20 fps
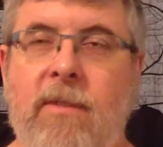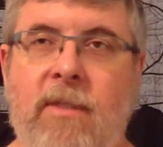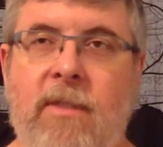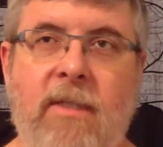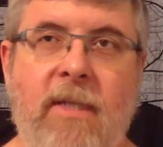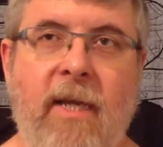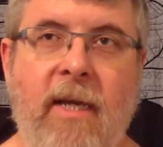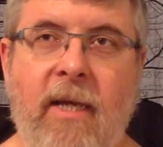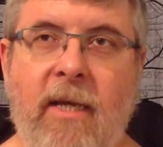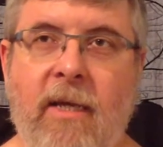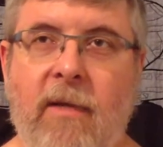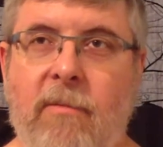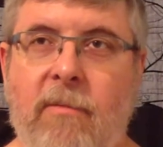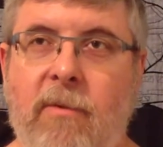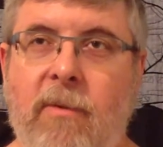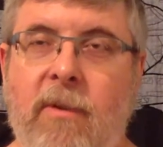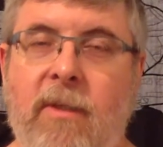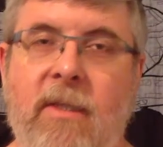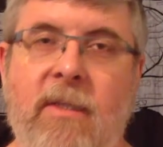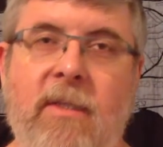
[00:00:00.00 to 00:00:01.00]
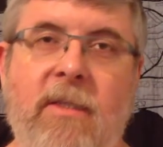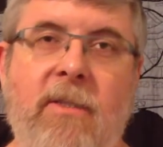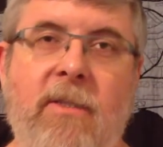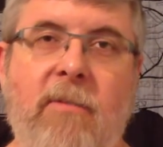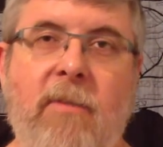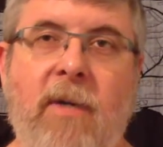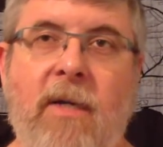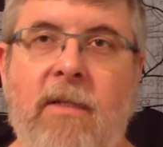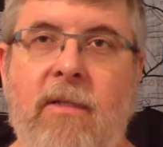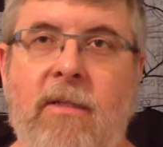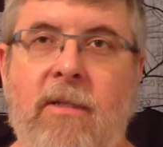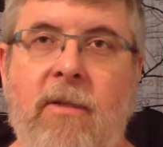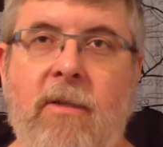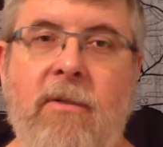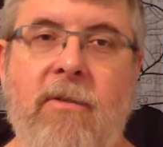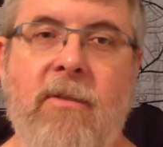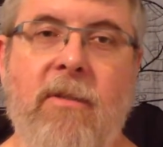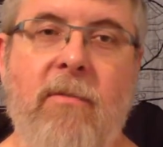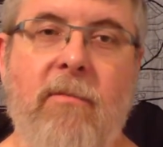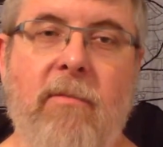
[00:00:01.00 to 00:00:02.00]
stacking up parentheses, you might start
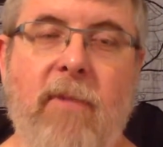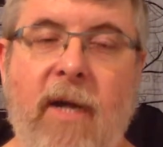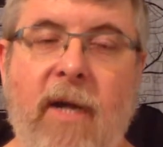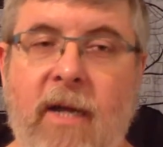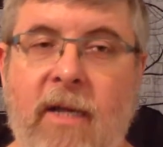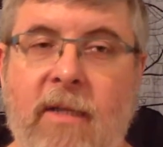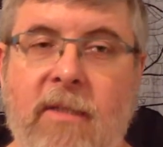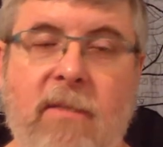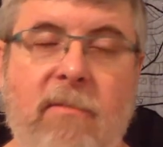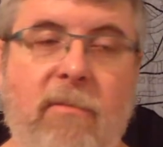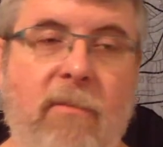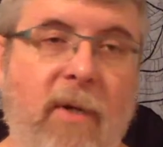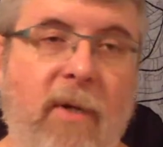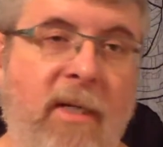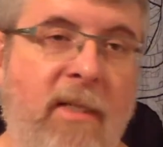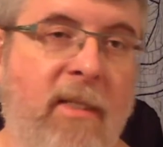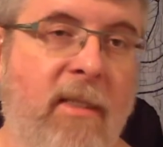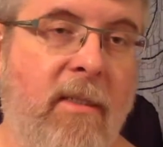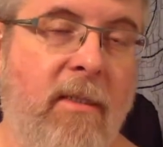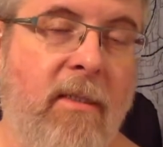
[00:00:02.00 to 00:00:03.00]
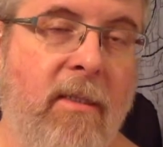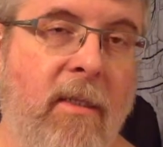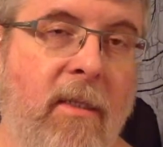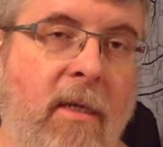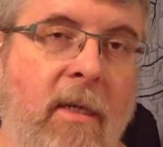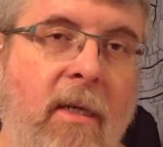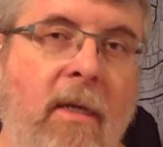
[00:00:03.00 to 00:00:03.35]
using brackets and braces